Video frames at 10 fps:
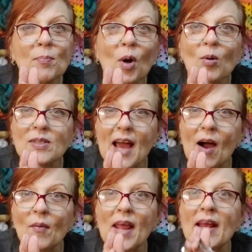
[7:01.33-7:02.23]
broke
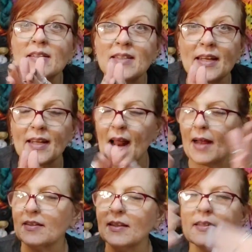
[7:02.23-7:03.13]
down and did it.
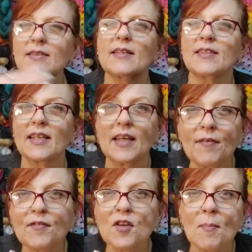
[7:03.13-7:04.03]
I did this as a
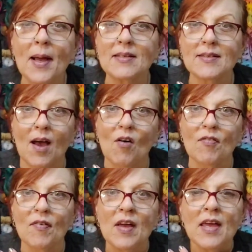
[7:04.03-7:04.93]
gift to
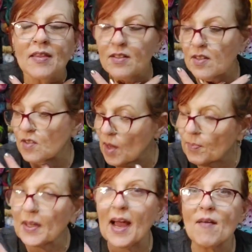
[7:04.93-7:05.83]
myself. This is
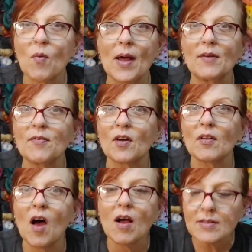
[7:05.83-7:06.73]
something I've wanted for a
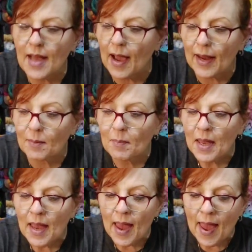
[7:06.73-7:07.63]
long time,
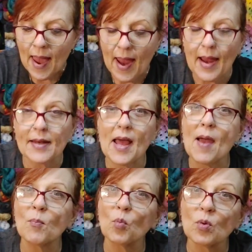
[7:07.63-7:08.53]
and
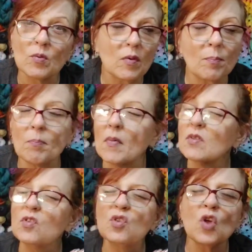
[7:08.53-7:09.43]
I'm
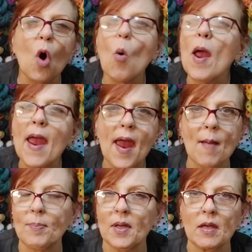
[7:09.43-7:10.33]
so
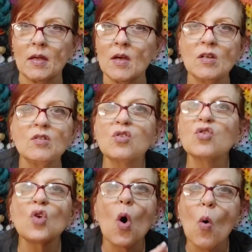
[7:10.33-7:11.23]
happy,
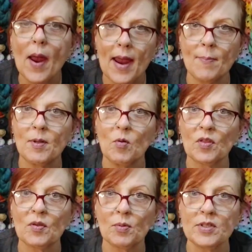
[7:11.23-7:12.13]
so happy
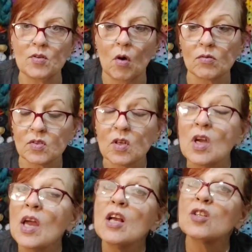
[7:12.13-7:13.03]
with the results.
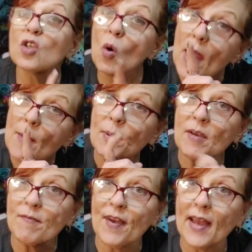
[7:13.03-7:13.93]
So happy,
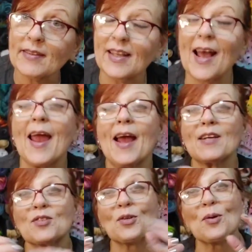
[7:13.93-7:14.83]
in fact, that I
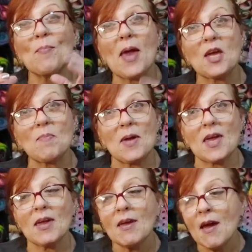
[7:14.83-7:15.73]
asked her to make
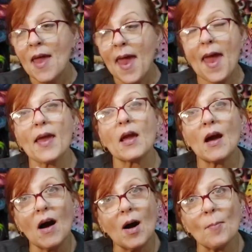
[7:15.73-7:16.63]
me a
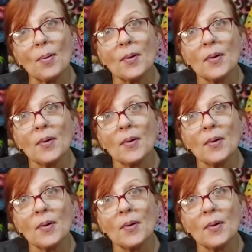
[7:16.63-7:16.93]
cup